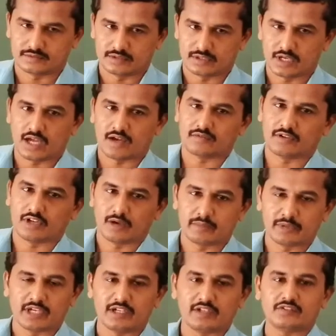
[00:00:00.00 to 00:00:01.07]
law of
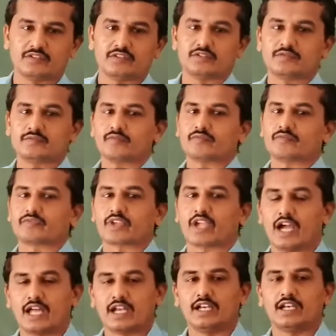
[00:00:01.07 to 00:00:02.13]
dominance
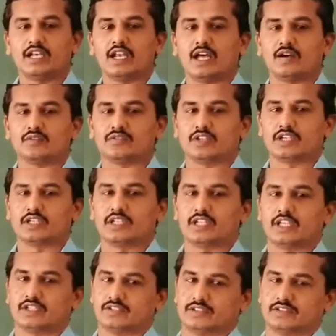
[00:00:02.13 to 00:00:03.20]
and law of
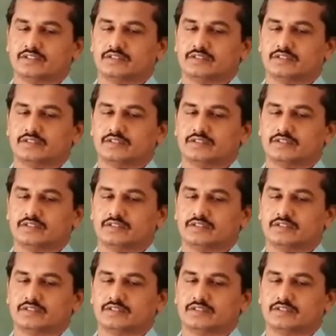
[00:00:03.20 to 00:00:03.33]
segregation.